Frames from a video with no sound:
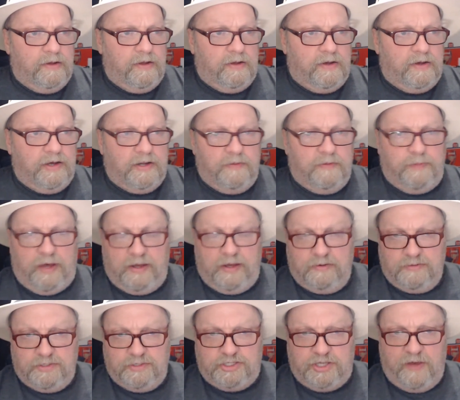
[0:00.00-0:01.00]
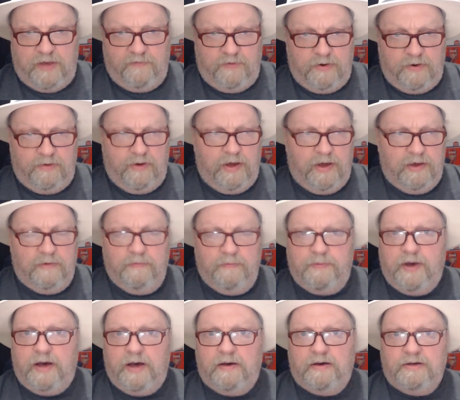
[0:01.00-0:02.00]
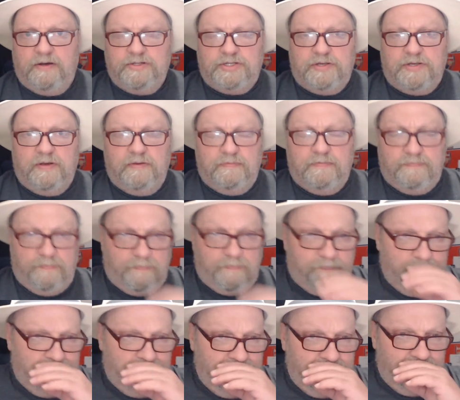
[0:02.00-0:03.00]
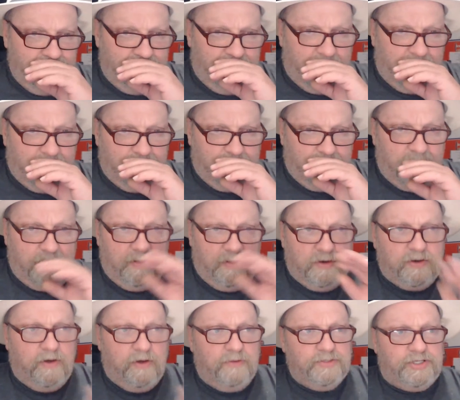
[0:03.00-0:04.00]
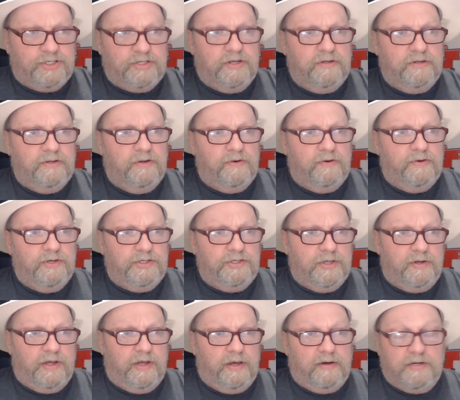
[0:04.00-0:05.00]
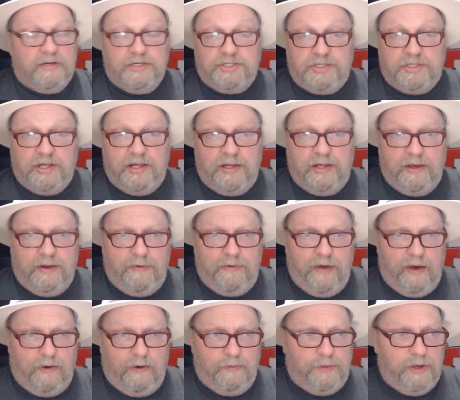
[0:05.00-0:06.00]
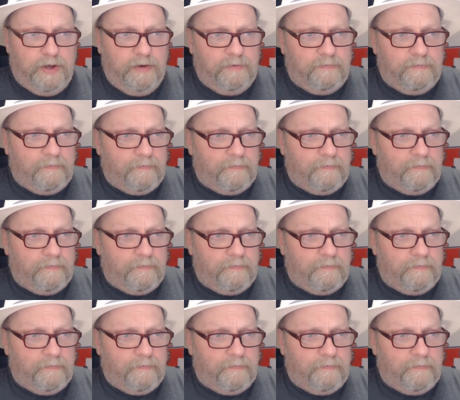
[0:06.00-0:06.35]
I had about 7 or 8 bars, pardon me, a constant noise on it. I could still hear Albert,